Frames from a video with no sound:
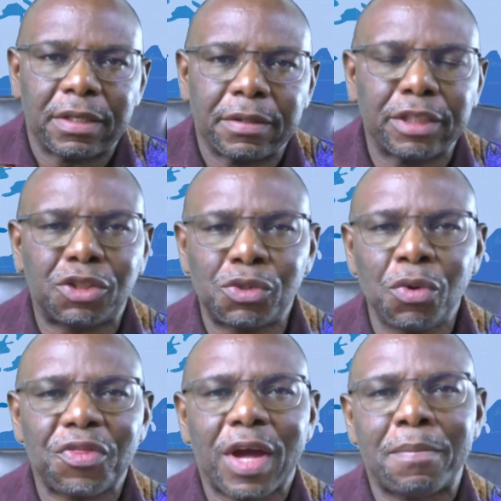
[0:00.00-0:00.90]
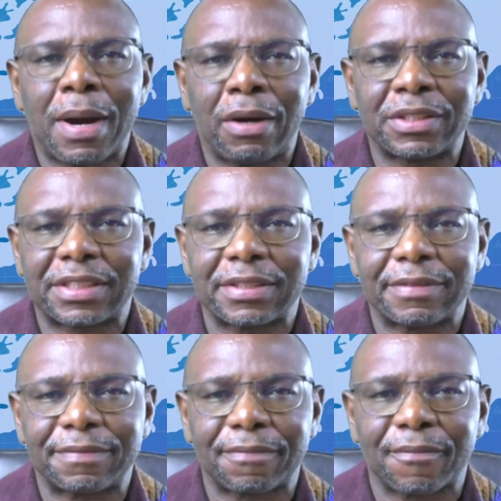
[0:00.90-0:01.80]
The truth about
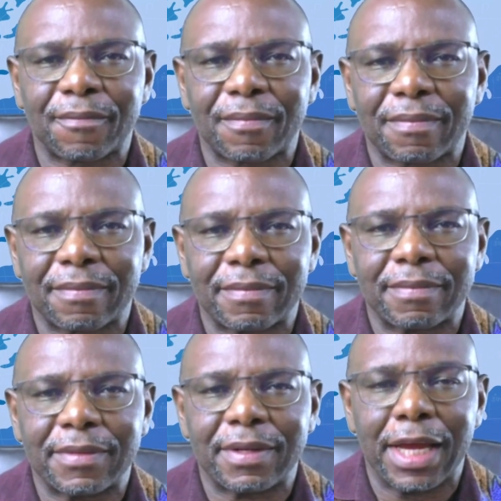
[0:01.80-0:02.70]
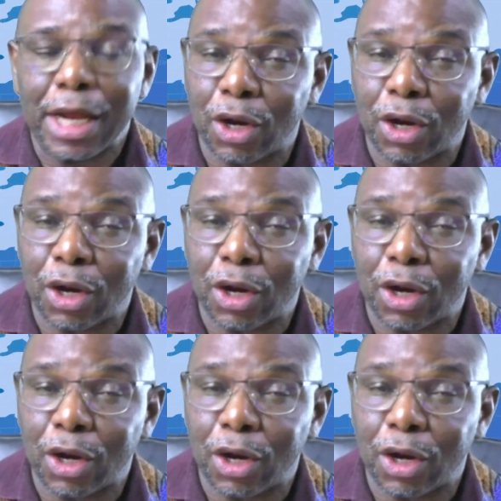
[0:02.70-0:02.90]
a